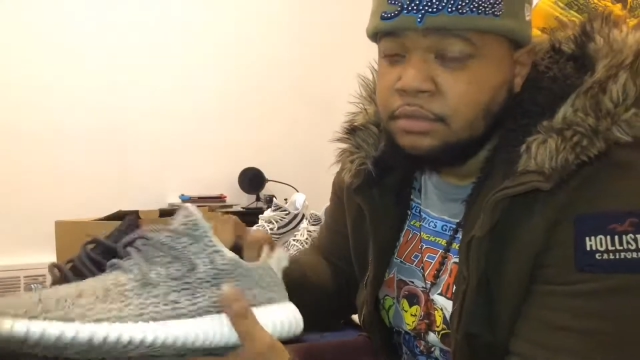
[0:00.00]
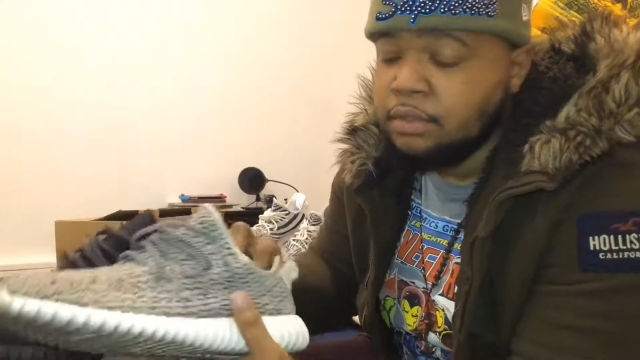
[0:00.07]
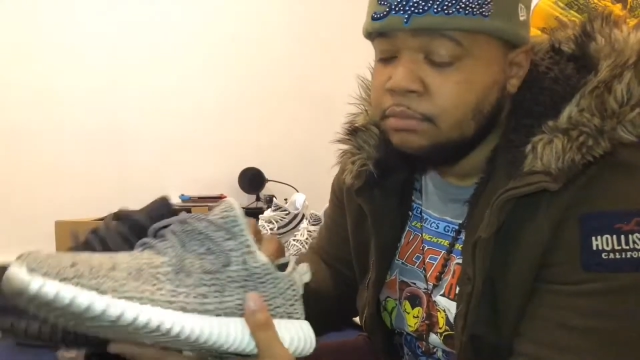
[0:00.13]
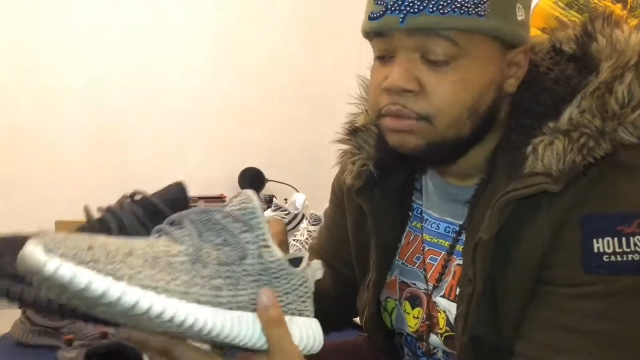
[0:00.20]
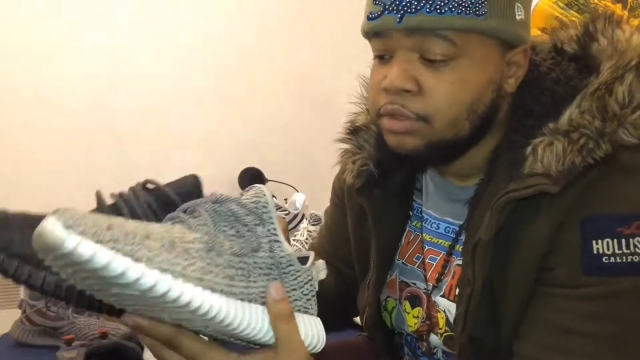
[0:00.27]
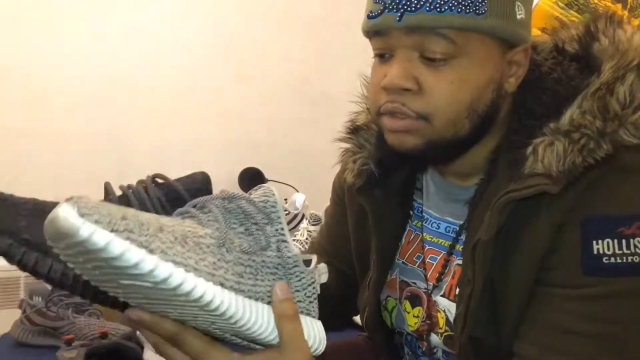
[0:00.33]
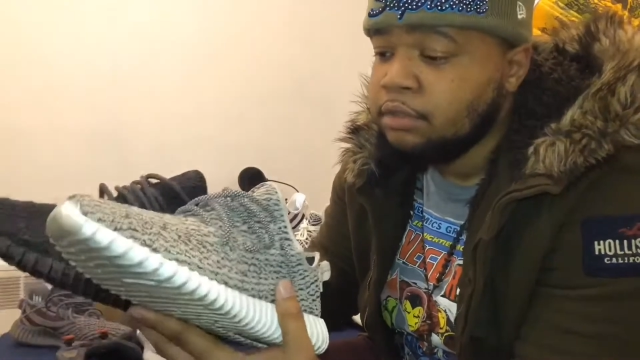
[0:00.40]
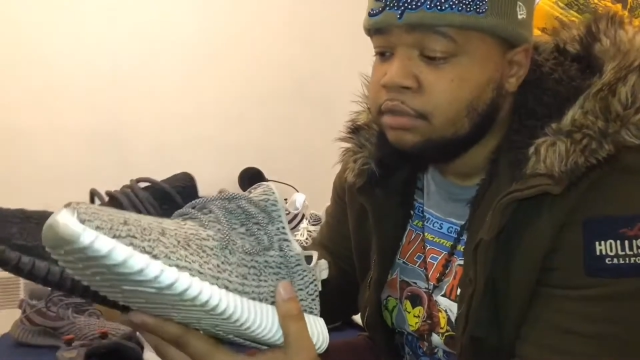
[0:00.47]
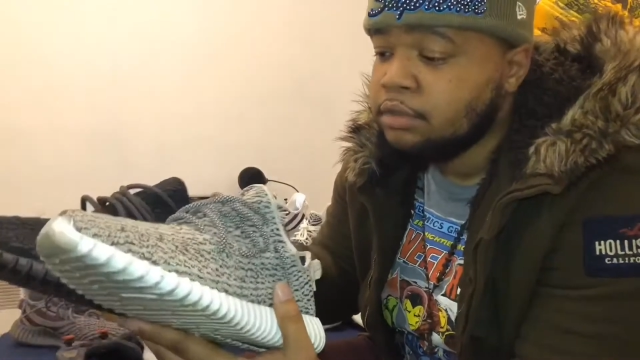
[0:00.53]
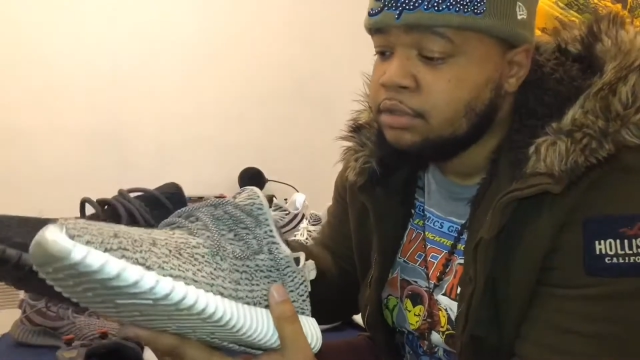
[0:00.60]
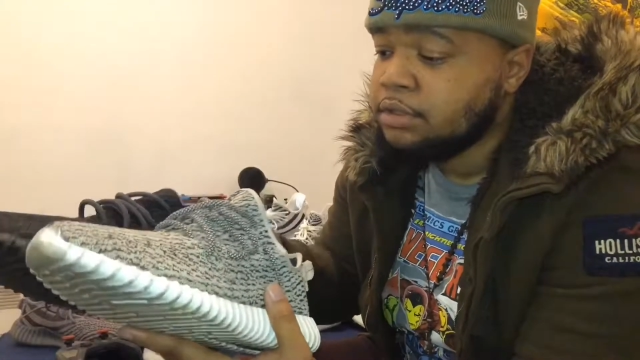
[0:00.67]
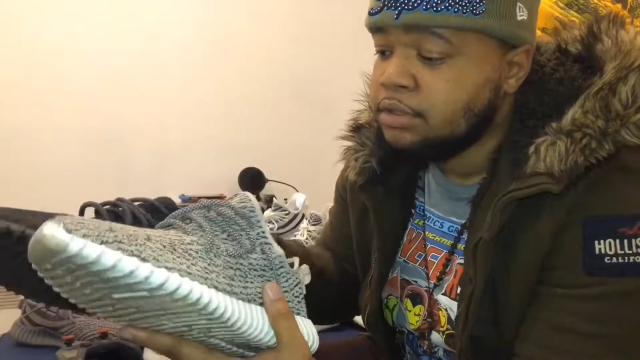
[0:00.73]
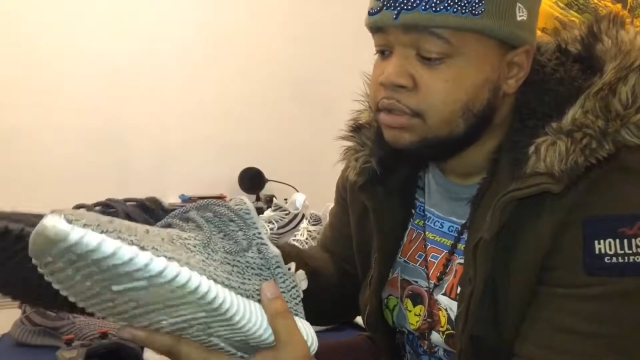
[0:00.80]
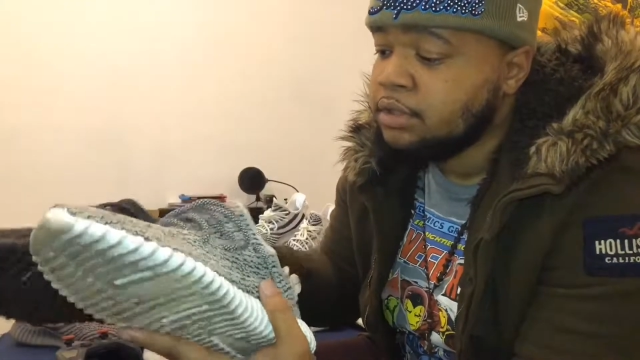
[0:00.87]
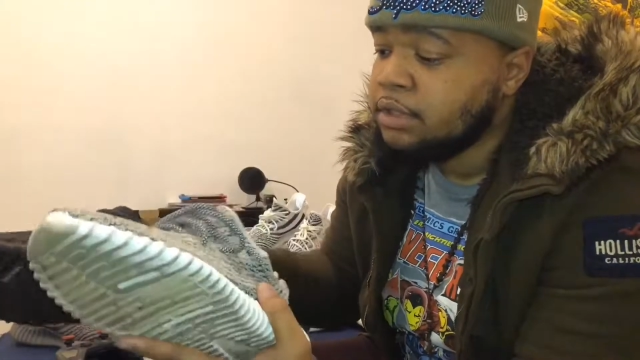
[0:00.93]
I'm gonna
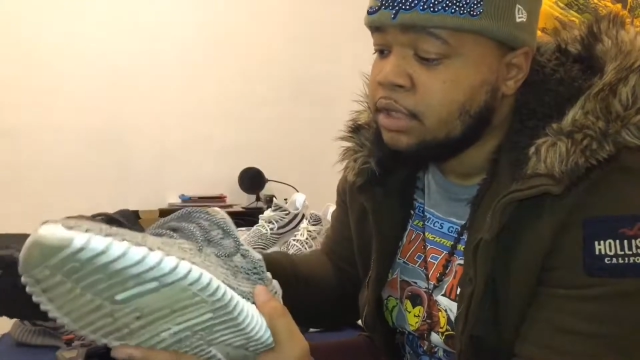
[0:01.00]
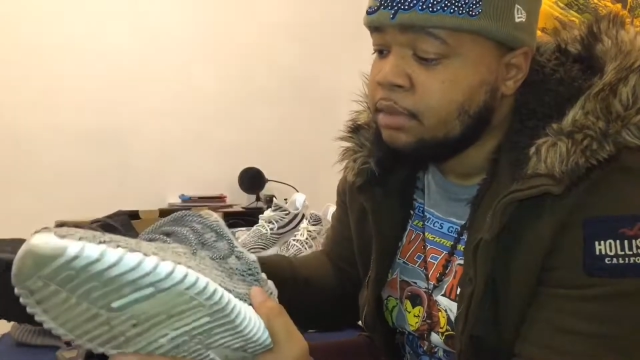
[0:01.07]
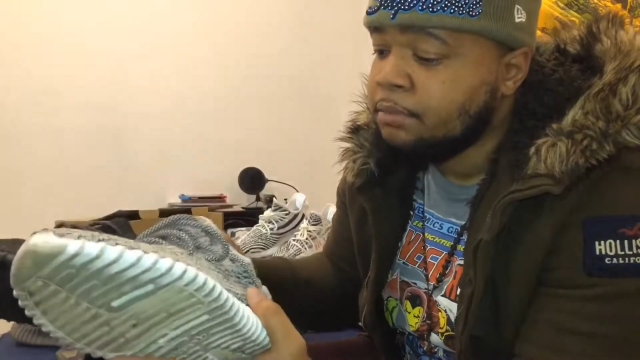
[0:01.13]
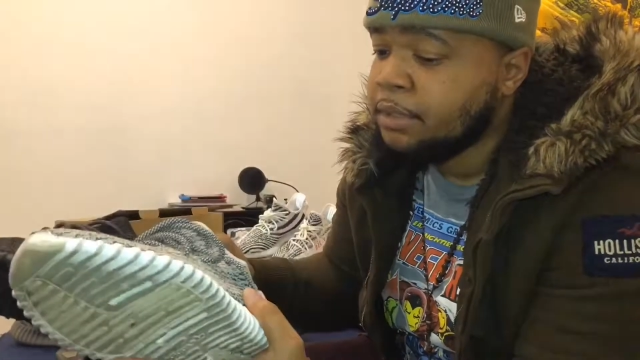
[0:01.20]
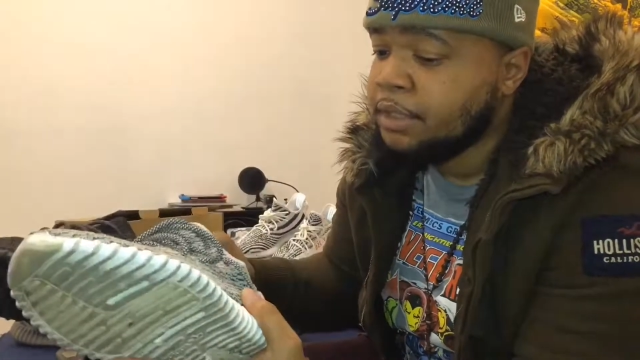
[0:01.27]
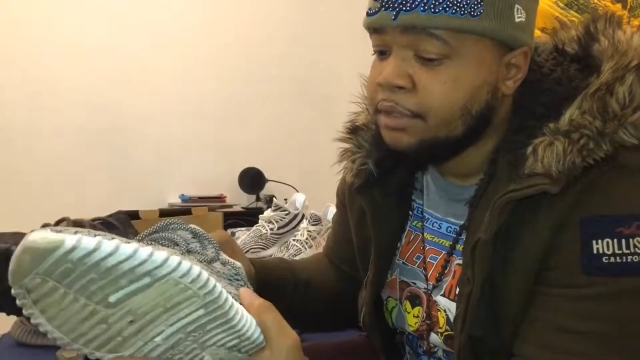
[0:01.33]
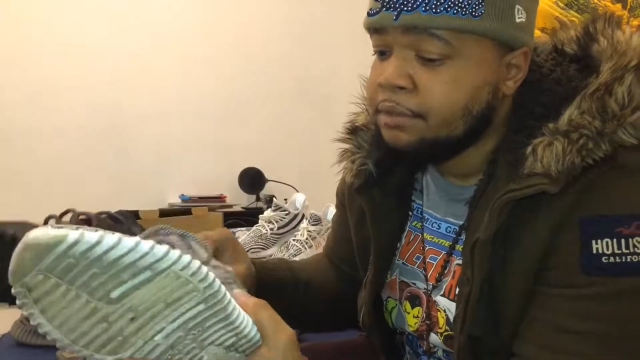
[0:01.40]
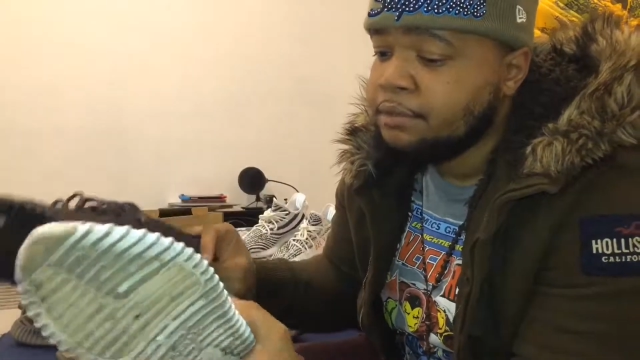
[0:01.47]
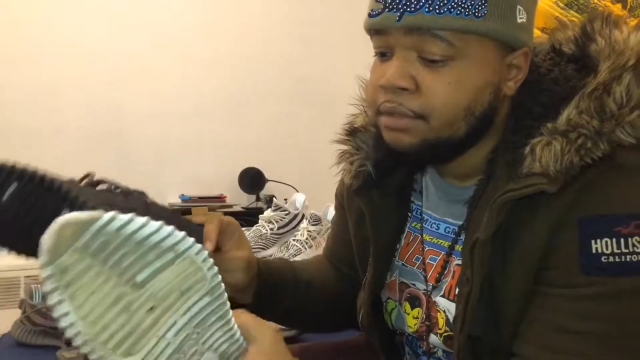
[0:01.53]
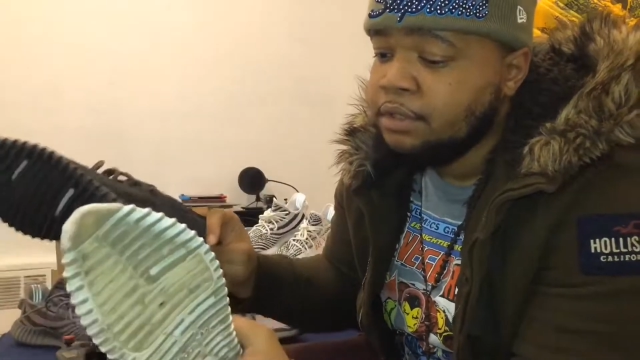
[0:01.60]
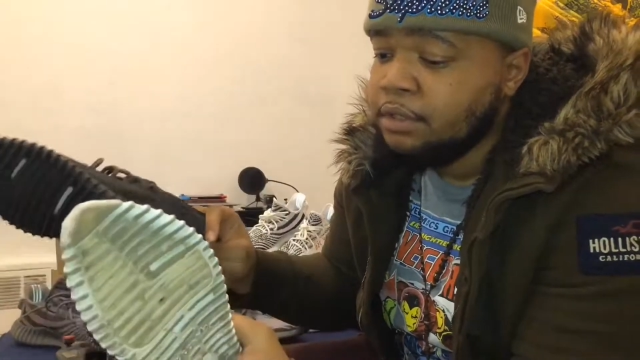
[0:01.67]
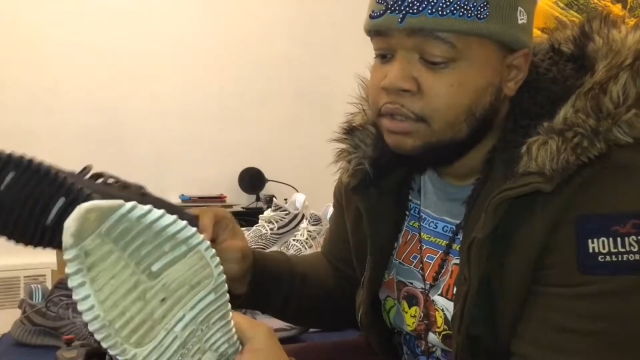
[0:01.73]
talk to y'all about